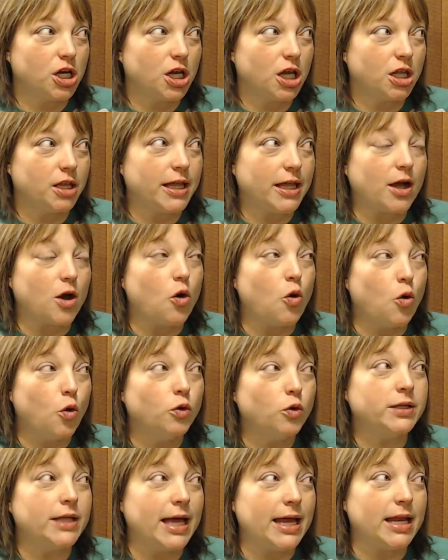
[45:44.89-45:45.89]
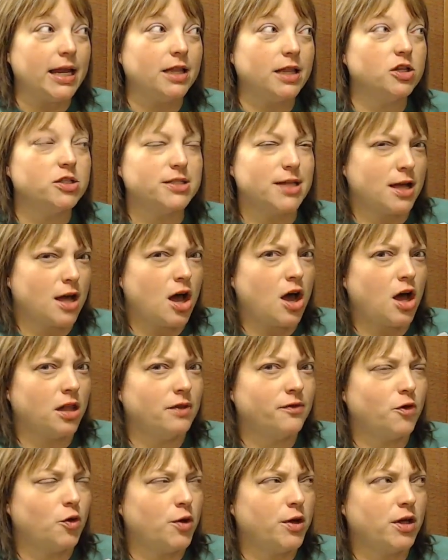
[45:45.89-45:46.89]
like old lady, looks like olive
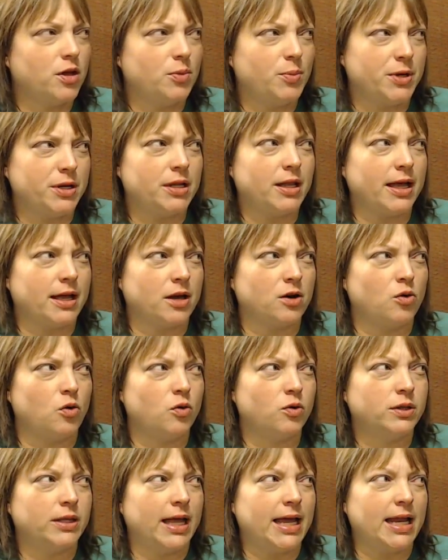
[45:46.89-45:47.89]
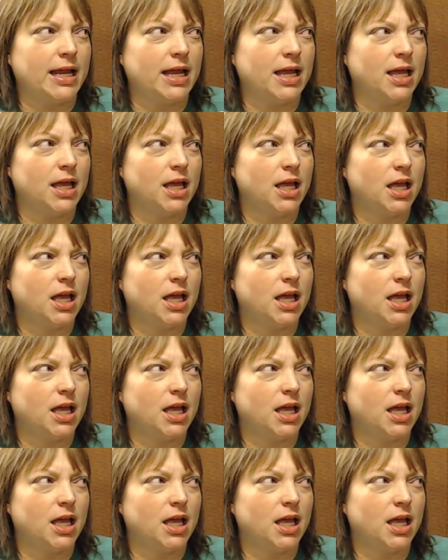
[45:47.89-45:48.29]
oil, but like an old lady.